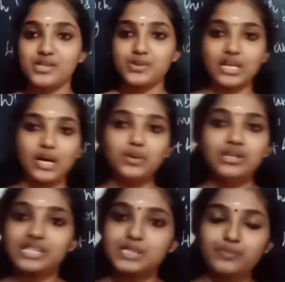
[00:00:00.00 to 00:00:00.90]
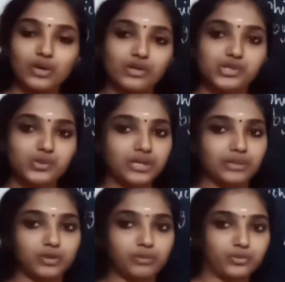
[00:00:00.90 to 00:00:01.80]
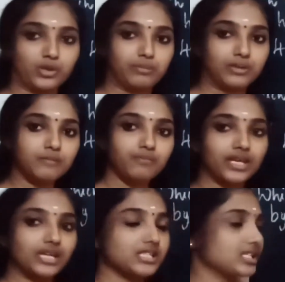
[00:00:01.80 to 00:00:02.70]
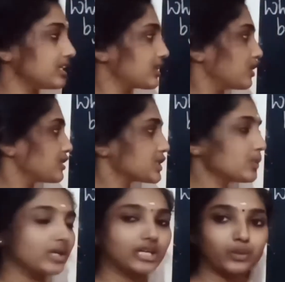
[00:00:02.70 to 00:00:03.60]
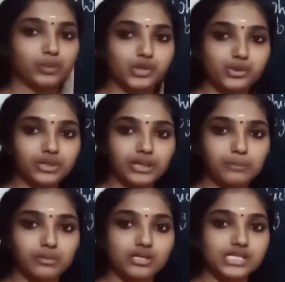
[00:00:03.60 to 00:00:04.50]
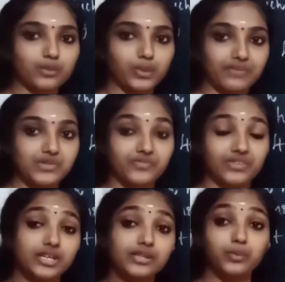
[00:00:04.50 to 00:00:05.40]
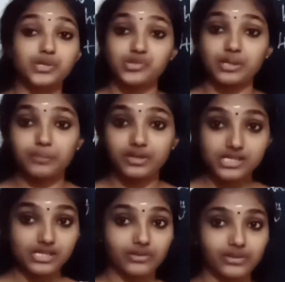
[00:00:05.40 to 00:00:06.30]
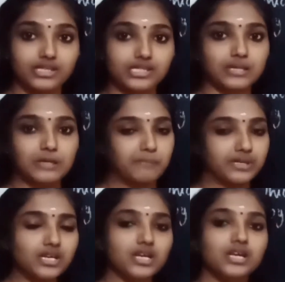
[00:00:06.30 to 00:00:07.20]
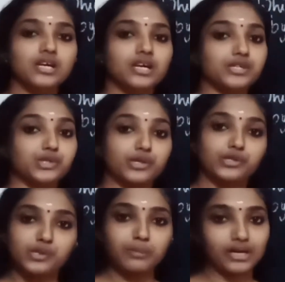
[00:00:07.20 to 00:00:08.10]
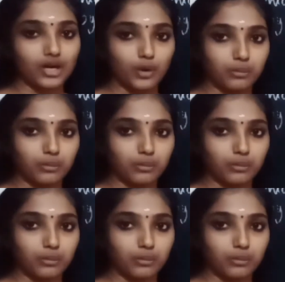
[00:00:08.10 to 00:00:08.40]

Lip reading: So, now let's move on to one more problem. And here also we are given two numbers and we have to find which number is the greater number and also by how